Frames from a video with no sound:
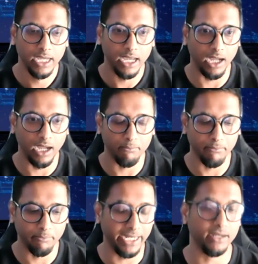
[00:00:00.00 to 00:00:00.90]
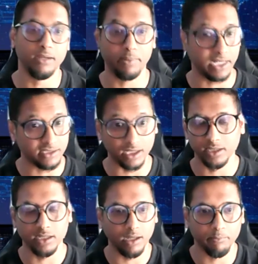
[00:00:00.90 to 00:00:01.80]
a big
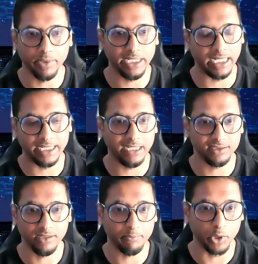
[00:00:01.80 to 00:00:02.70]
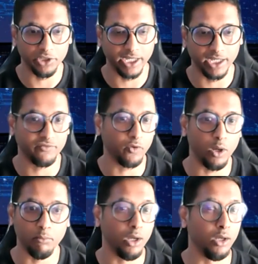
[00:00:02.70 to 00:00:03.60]
consulting company that takes in projects
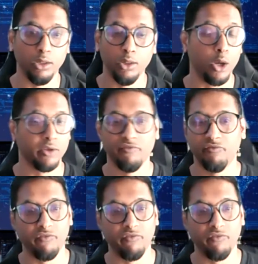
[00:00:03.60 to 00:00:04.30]
from a lot of